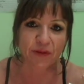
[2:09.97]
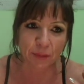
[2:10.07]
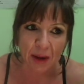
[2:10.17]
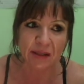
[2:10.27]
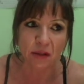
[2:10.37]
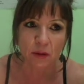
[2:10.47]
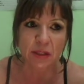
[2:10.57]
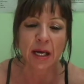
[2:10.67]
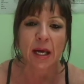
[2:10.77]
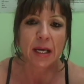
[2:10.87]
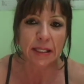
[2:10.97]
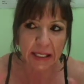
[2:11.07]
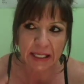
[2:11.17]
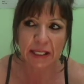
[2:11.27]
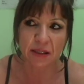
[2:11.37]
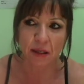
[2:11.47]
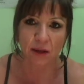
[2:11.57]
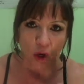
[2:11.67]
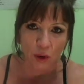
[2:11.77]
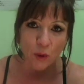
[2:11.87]
The muscles need the
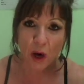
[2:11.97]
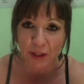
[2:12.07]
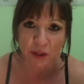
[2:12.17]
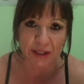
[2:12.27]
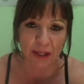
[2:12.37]
carbohydrates